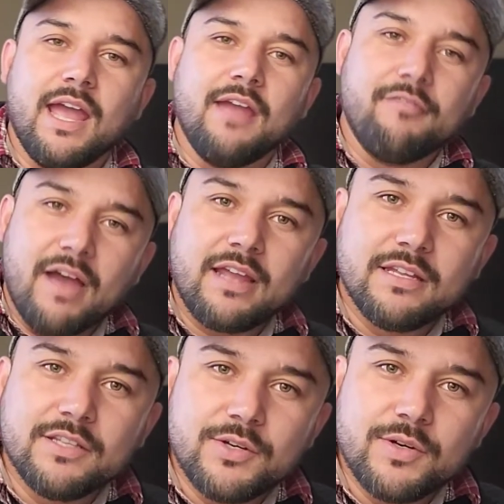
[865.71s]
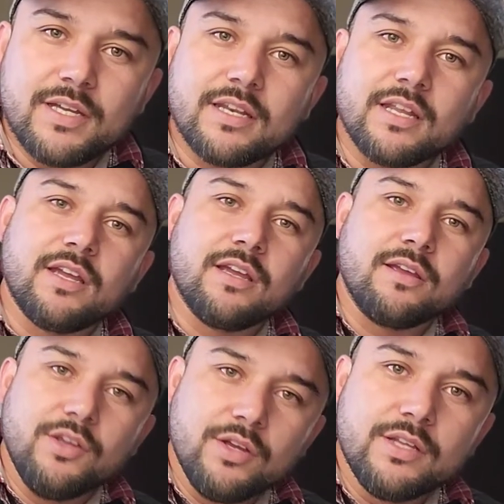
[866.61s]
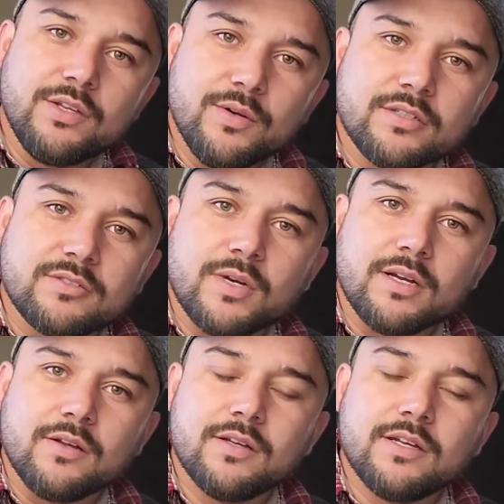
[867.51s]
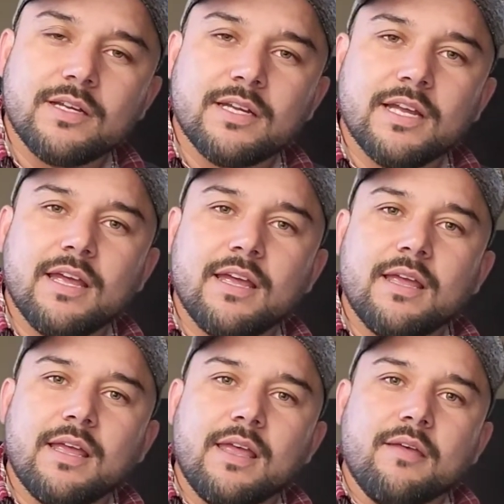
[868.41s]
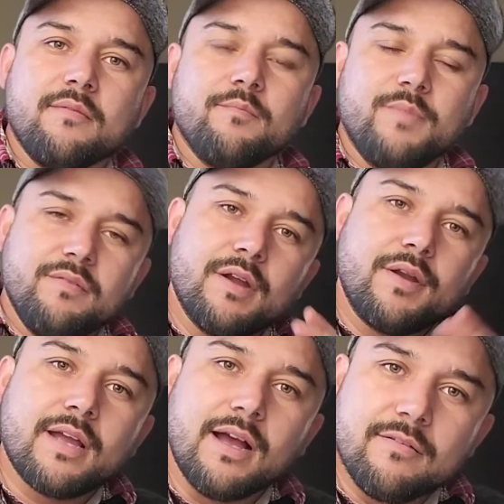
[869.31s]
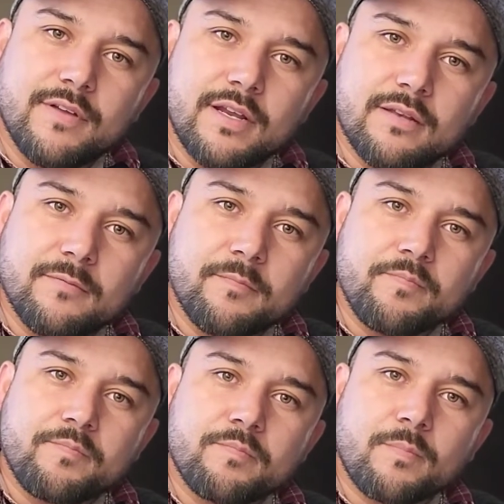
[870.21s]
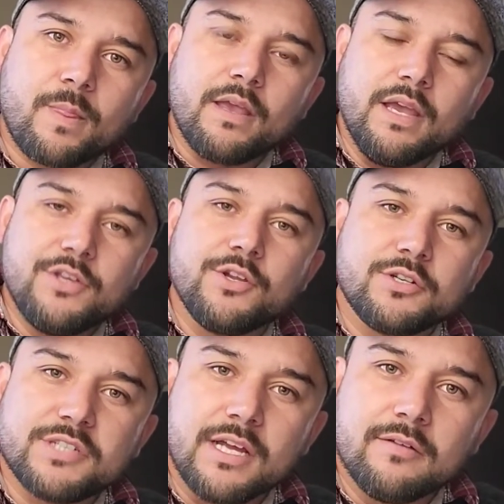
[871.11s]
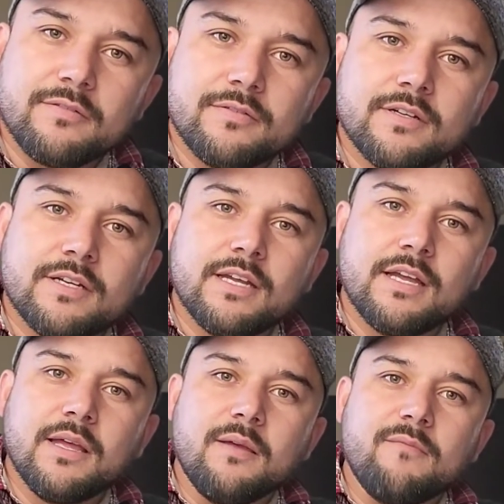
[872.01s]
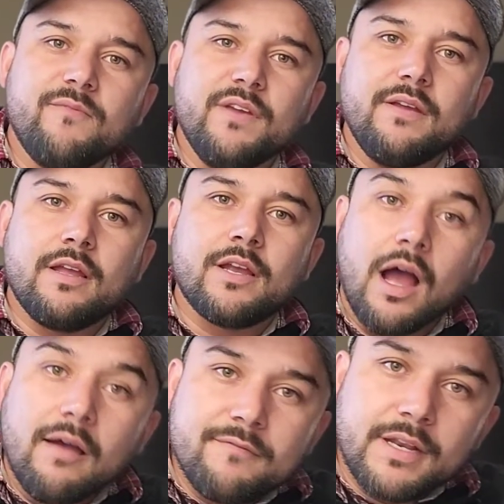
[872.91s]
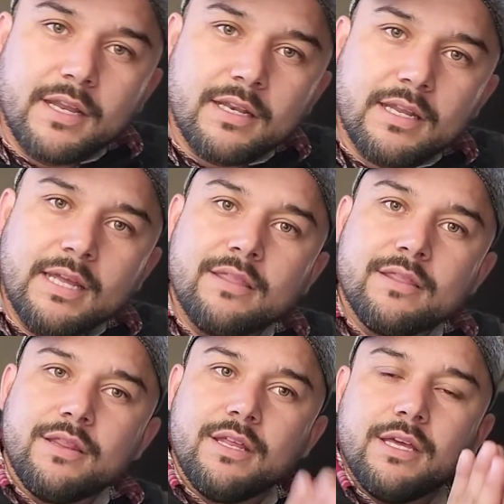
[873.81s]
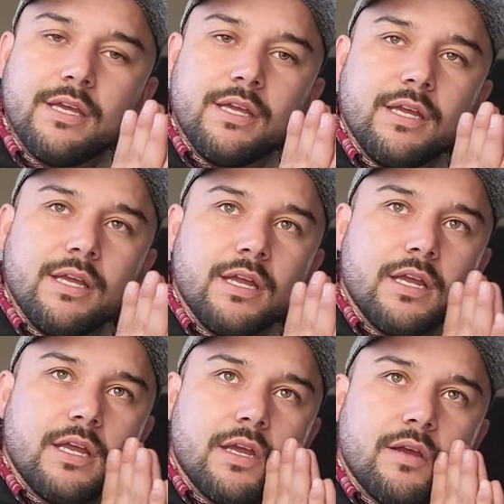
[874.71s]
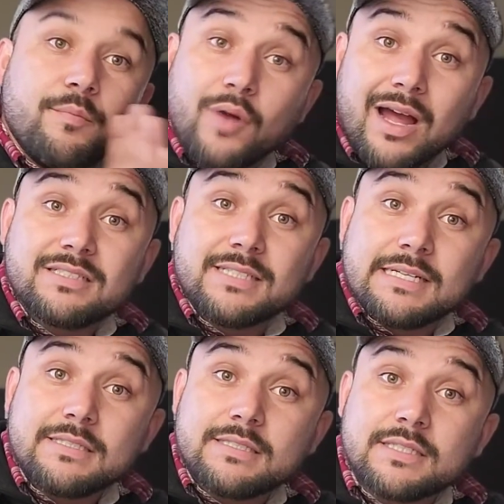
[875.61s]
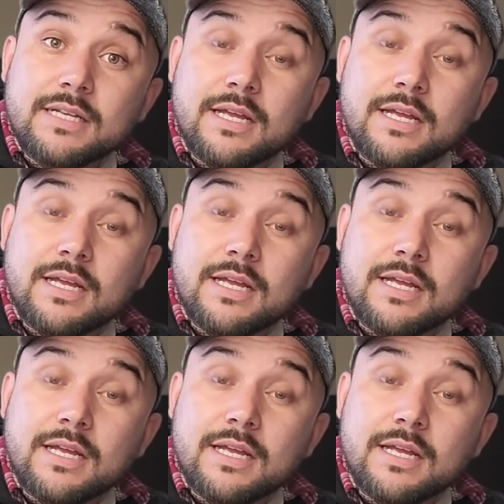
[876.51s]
If I can do it, you can do it as well. Be very confident in yourself. Be confident in the process.